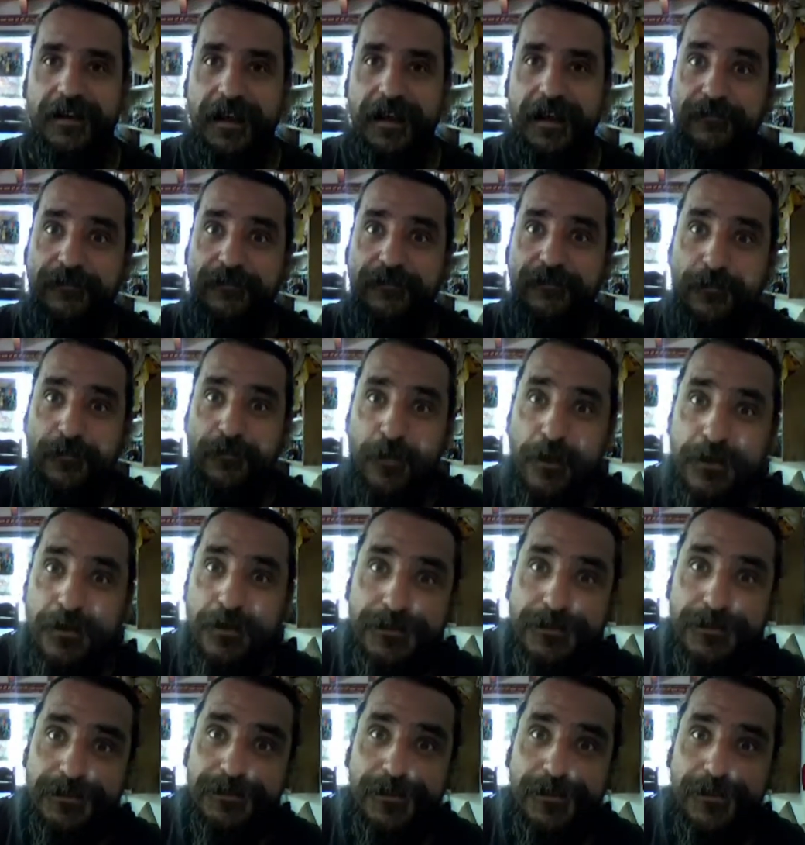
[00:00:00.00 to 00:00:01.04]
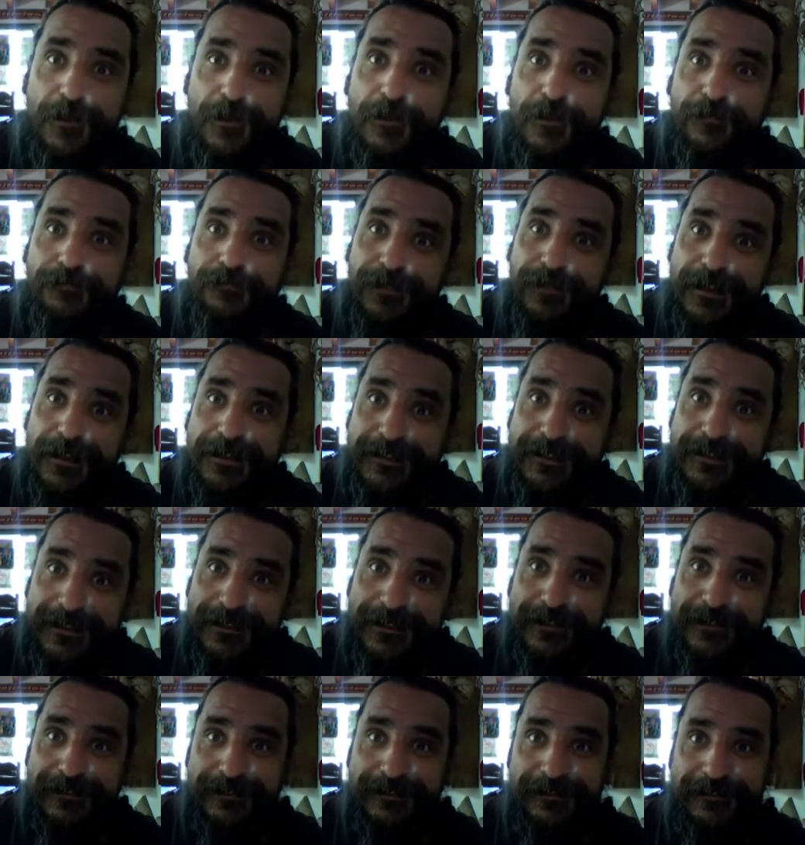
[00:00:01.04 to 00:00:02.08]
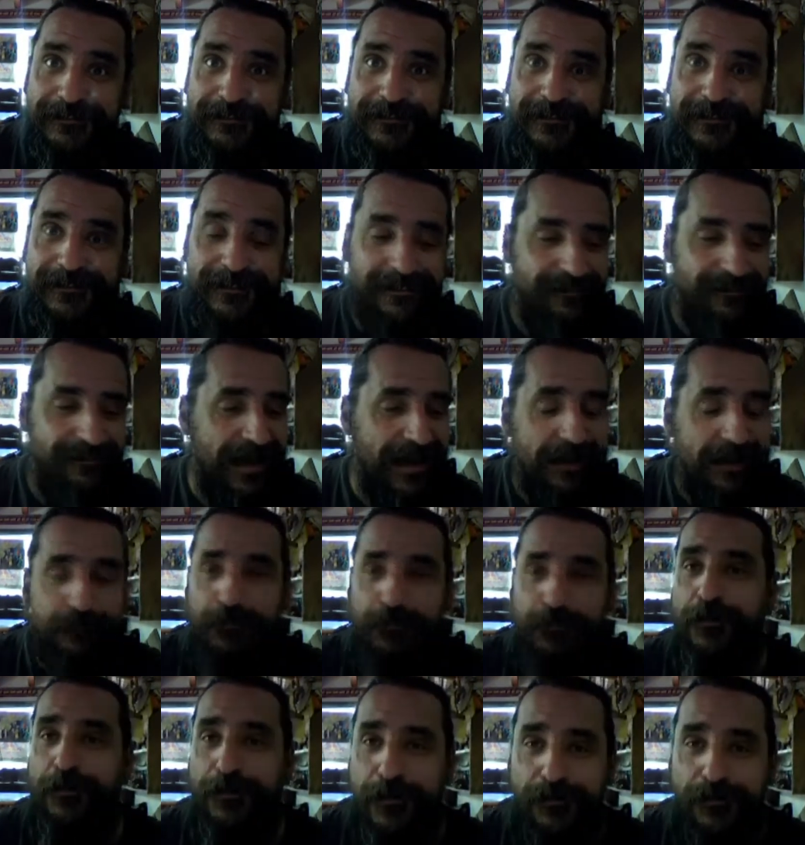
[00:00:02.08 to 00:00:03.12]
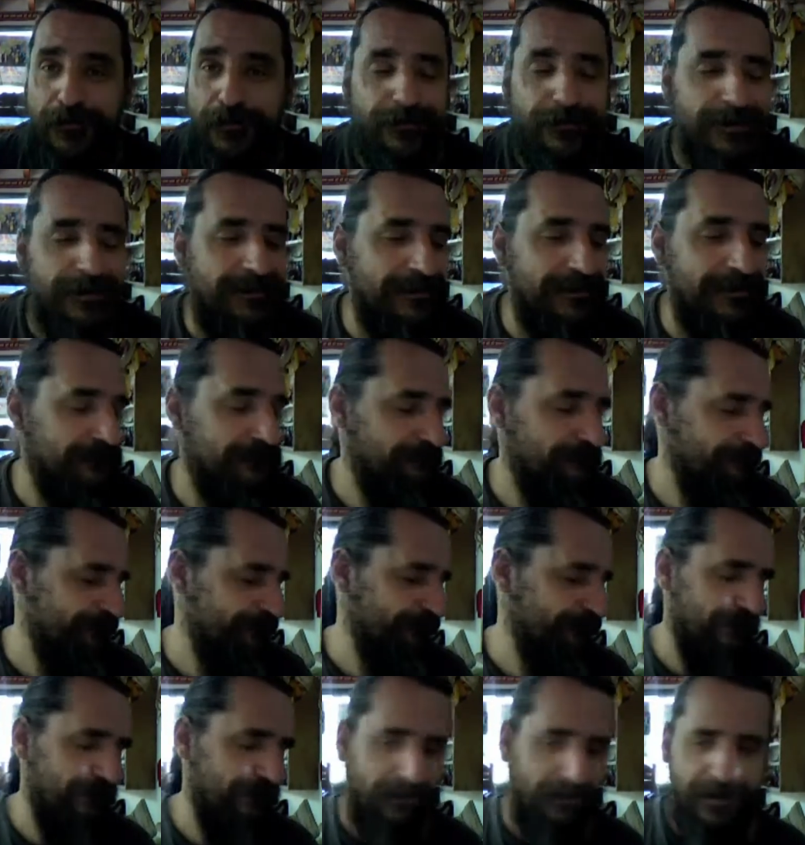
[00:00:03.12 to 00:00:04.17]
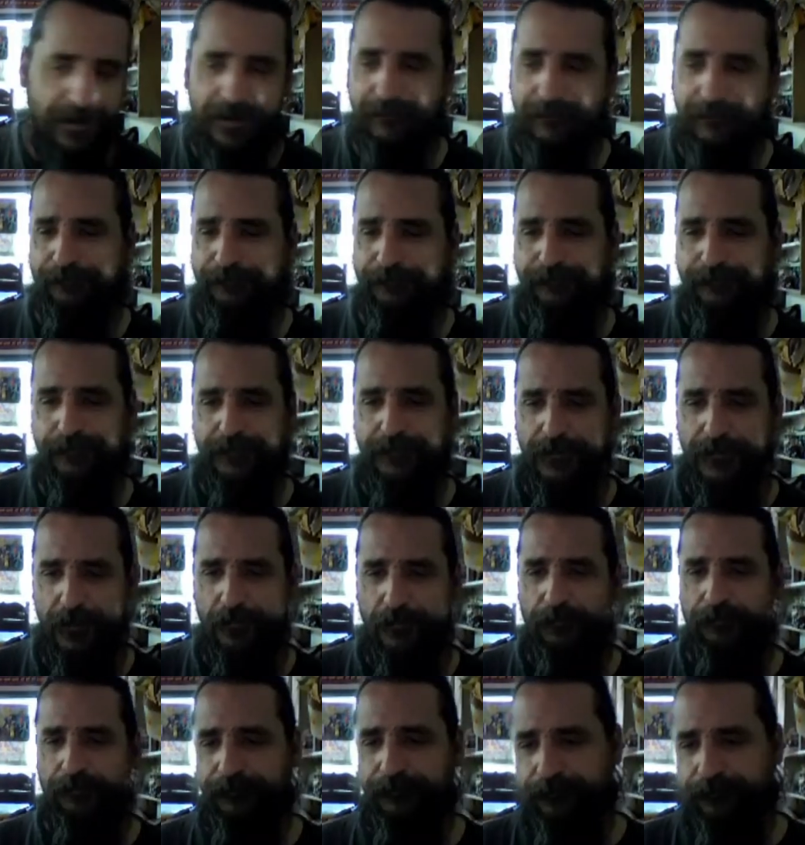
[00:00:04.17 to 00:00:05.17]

If it works, don't fix it. If it ain't broke, don't fix it. Alright? So,